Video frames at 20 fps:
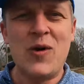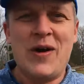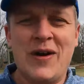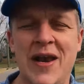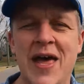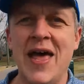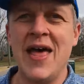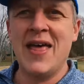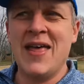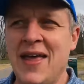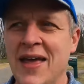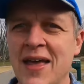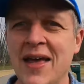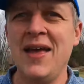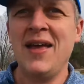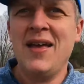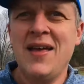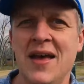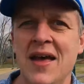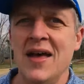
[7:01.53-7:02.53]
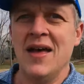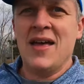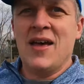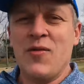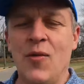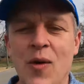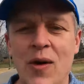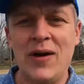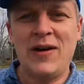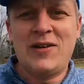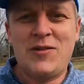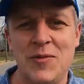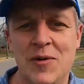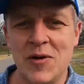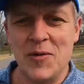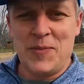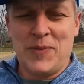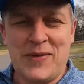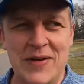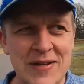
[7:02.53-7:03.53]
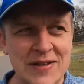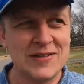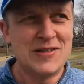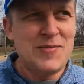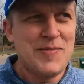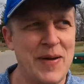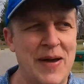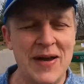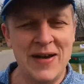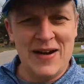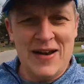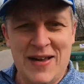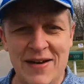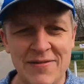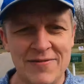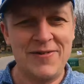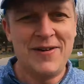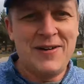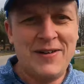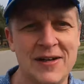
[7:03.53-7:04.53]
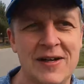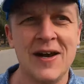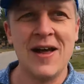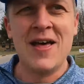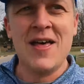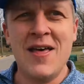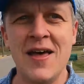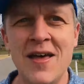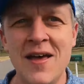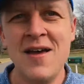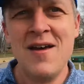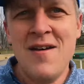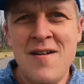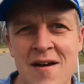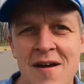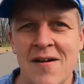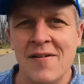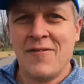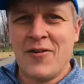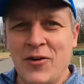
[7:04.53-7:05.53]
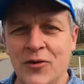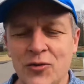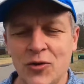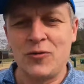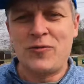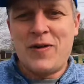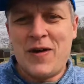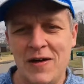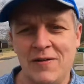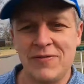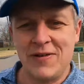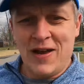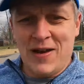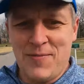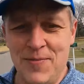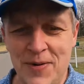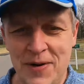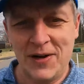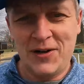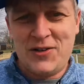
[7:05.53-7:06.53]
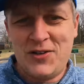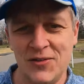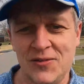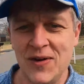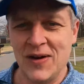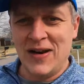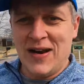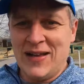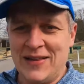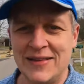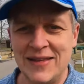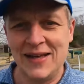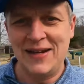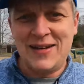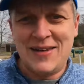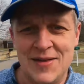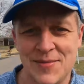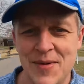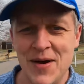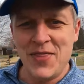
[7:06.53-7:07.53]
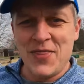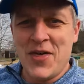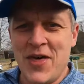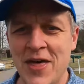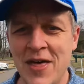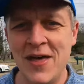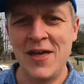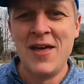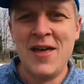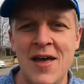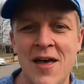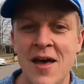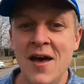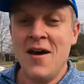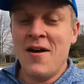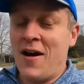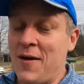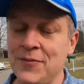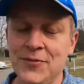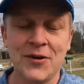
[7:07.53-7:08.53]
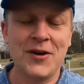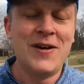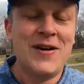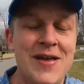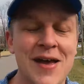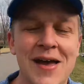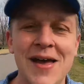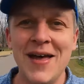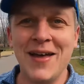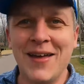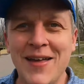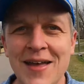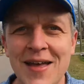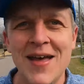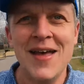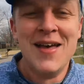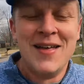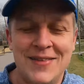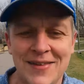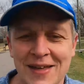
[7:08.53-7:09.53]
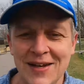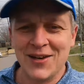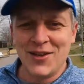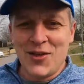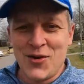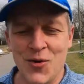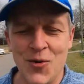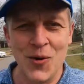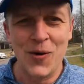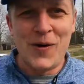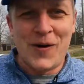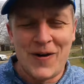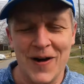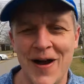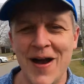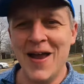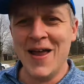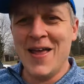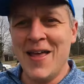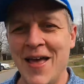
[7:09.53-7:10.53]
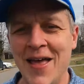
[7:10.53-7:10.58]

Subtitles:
one and wanting to be able to participate and have fun in a virtual 5K prediction run at the end of the month. I'm sorry, at the end of the quarter.